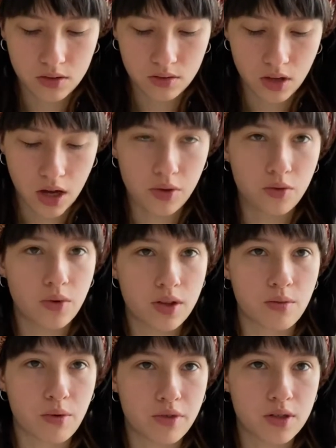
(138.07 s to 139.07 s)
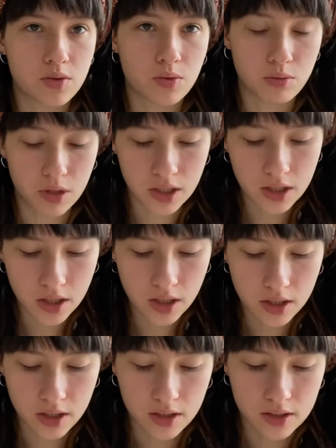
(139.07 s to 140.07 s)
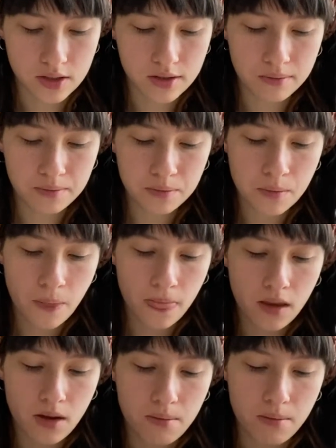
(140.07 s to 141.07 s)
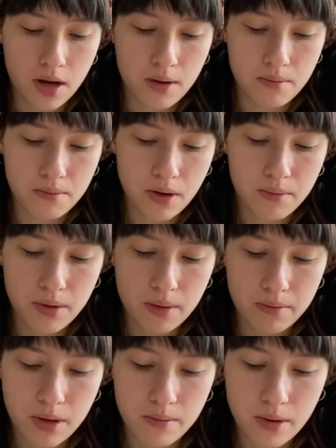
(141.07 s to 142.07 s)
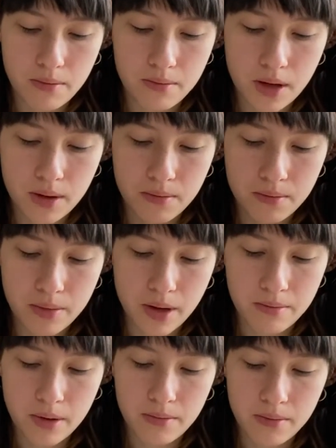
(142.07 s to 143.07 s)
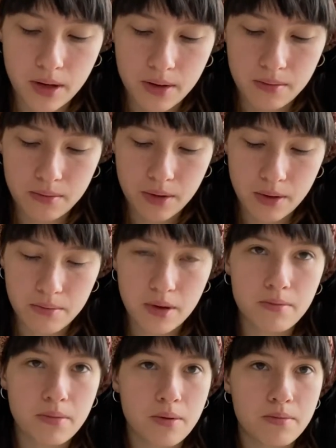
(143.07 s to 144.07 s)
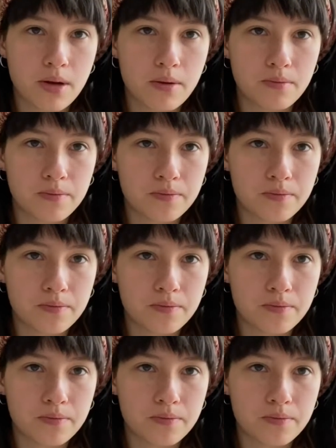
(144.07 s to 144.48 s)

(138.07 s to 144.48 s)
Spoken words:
the rhythm of this would be, is bum bum bum bum bum bum bum bum bum bum bum bum bum.